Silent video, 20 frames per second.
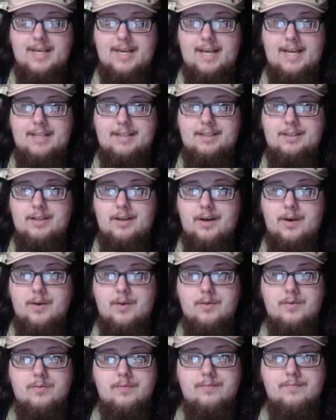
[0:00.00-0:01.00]

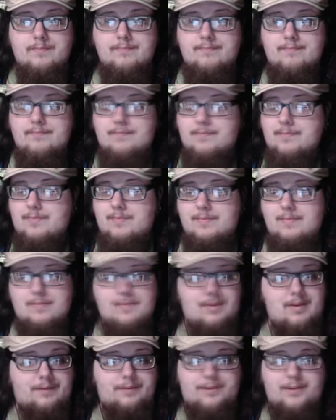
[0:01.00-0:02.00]
So,
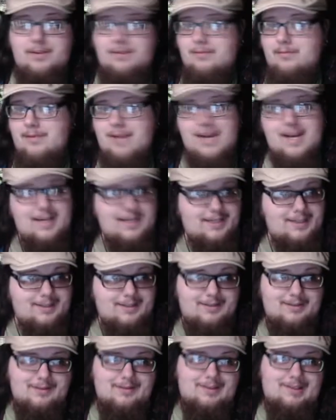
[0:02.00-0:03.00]
if you
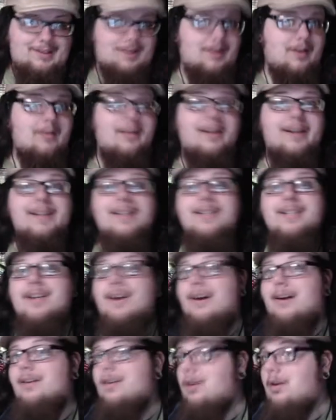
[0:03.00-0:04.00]
guys don't like this
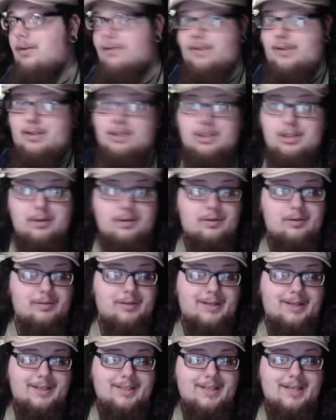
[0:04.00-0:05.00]
character, or if you do
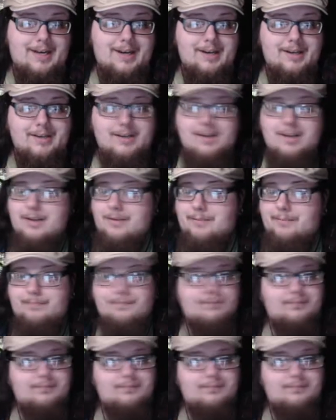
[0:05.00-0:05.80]
like this character,